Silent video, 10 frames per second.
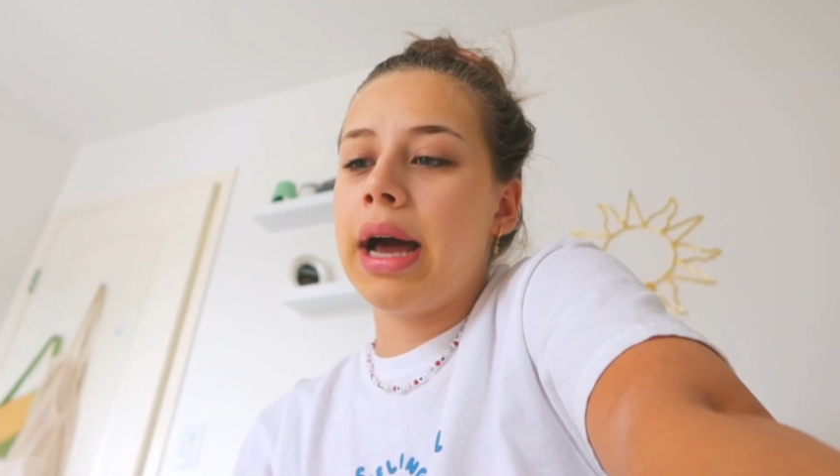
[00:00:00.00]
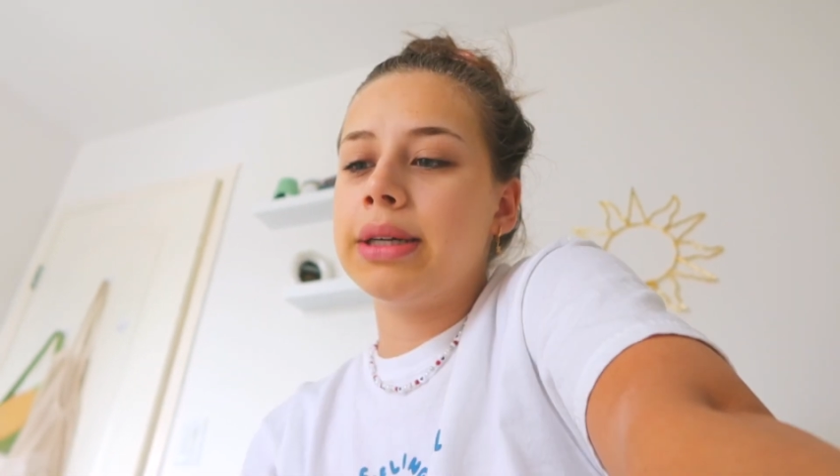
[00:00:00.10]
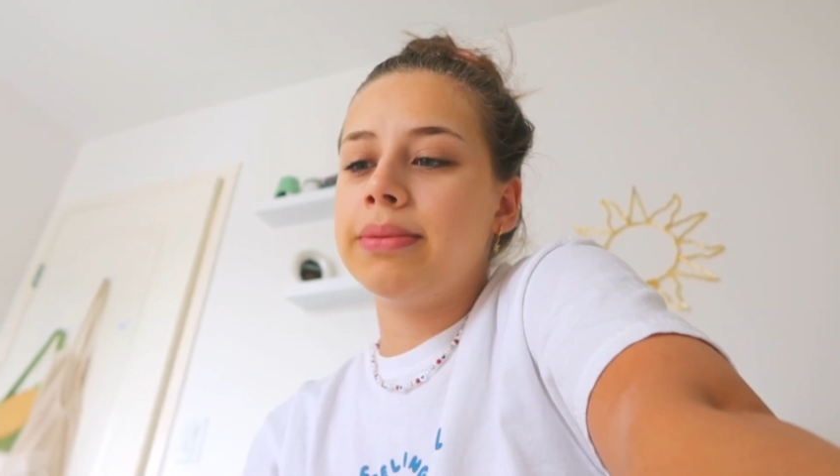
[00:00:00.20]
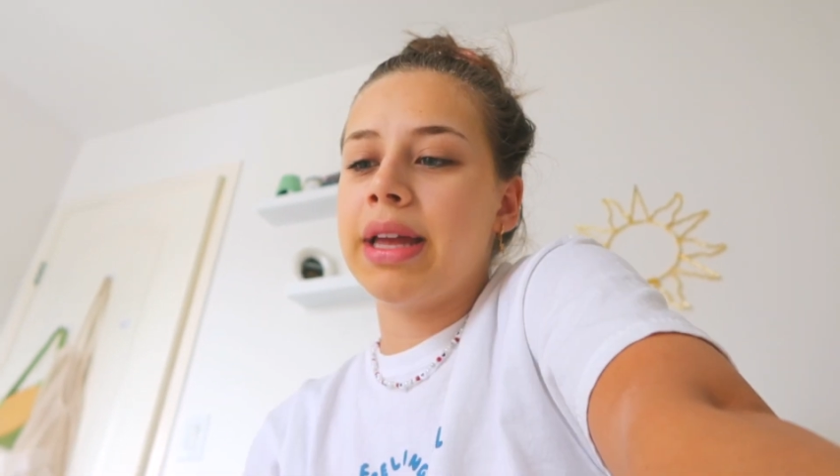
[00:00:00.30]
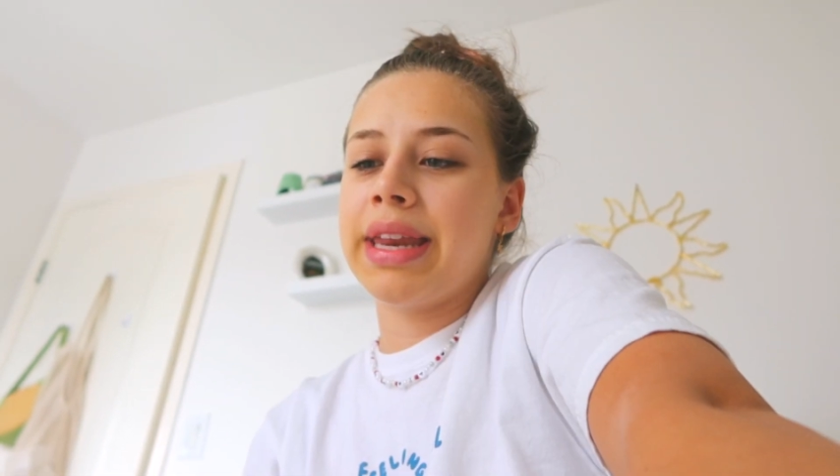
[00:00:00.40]

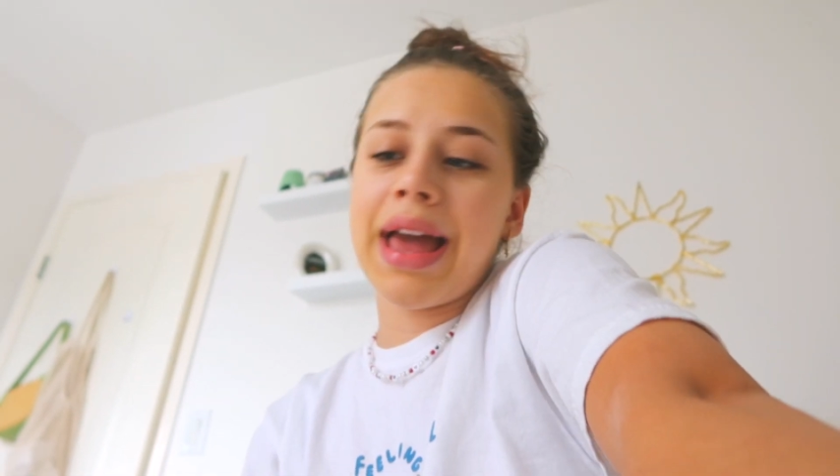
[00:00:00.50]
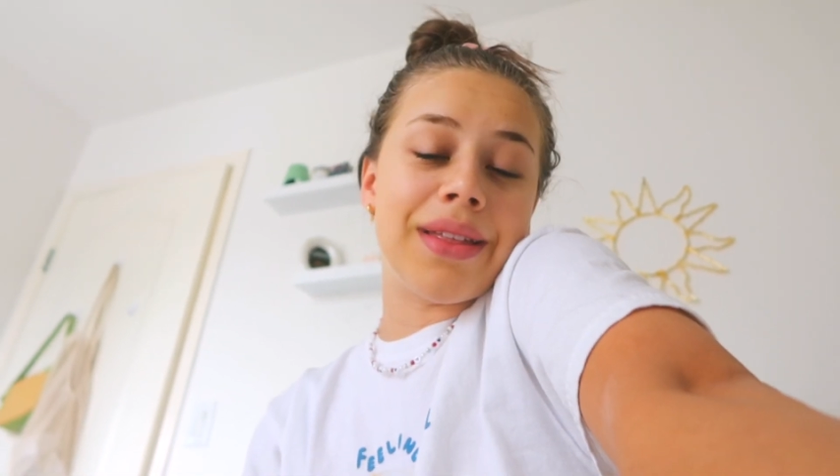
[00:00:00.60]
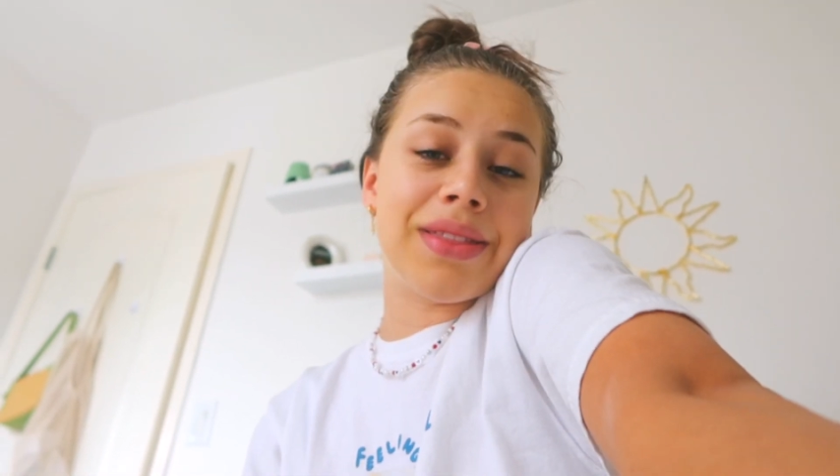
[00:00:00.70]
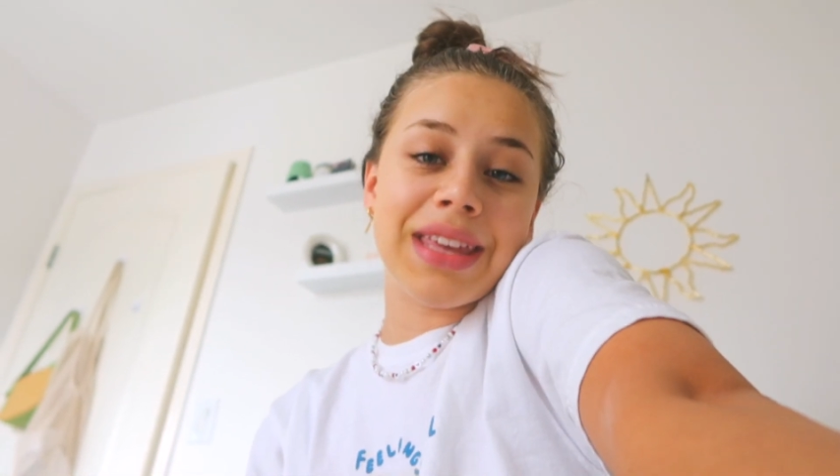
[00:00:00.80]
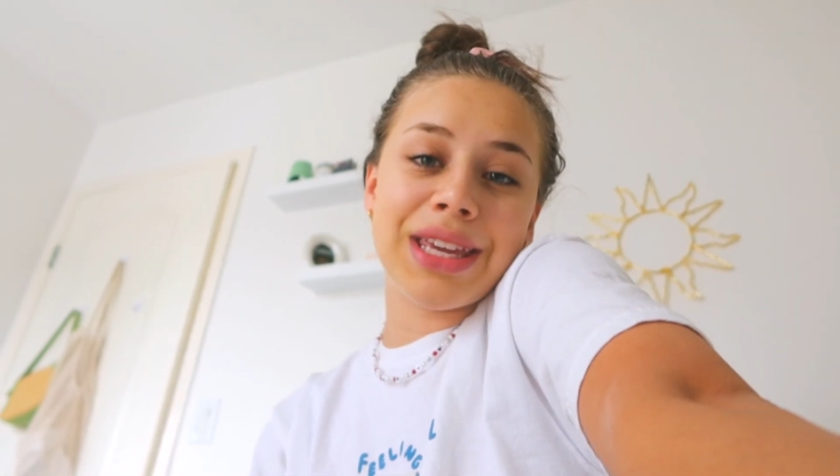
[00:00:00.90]
And
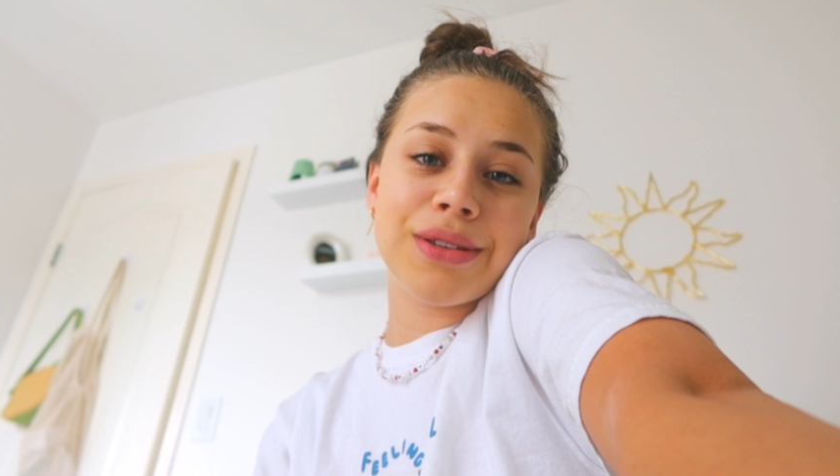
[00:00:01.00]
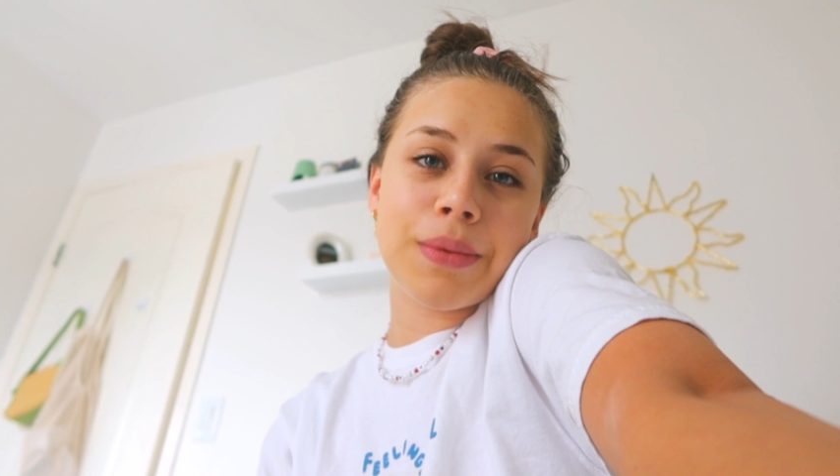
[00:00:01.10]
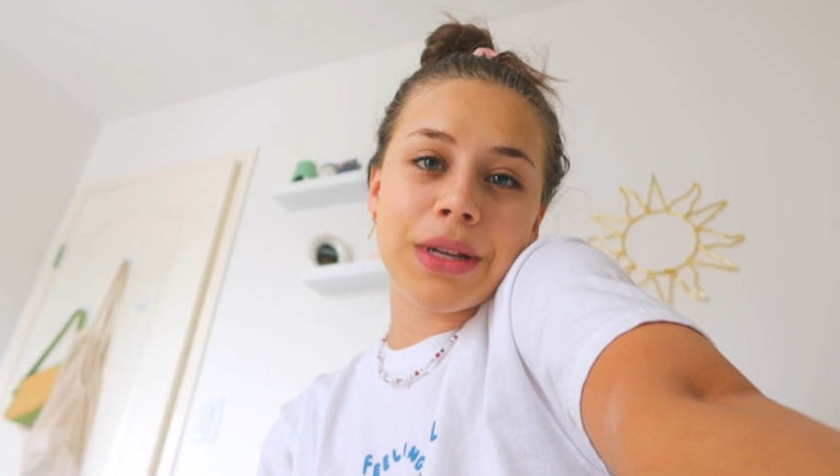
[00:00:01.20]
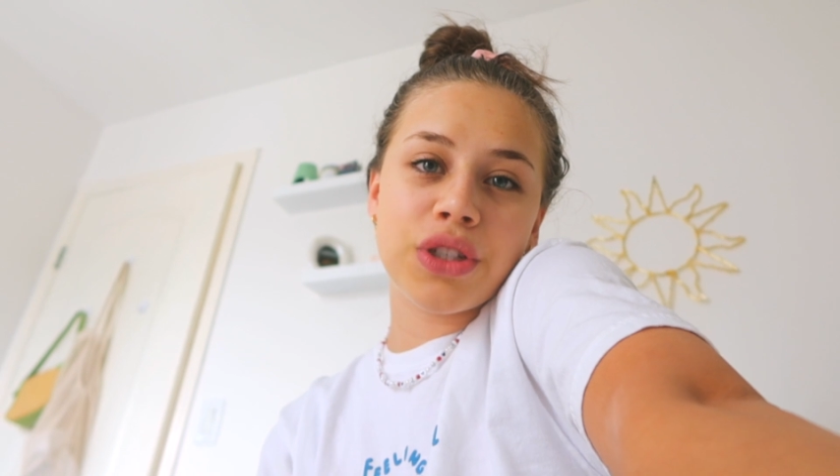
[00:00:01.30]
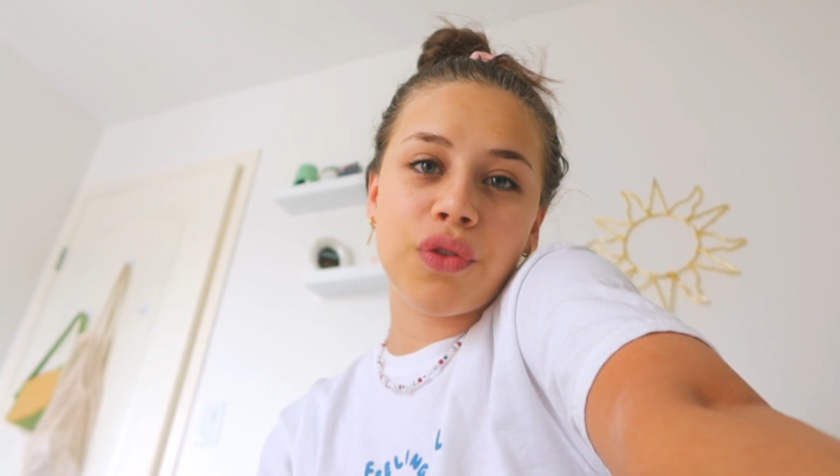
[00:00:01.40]
yeah, thank you so much